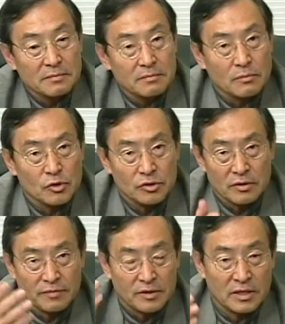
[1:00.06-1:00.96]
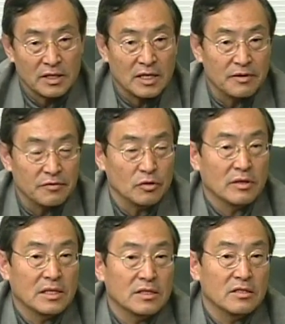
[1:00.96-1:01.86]
most of the
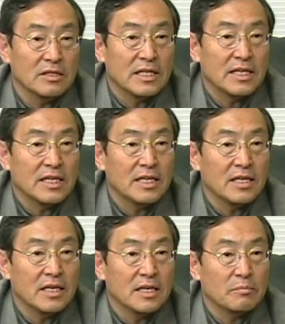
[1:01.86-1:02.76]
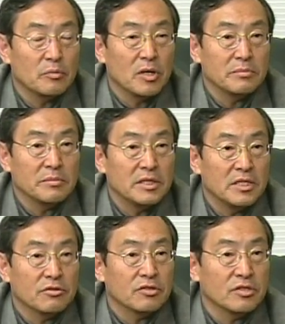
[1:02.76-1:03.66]
viewers today are probably
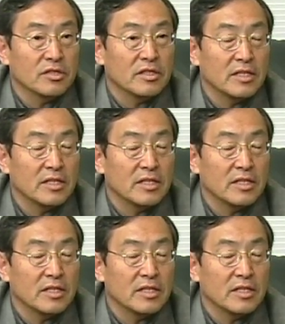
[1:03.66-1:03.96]
interested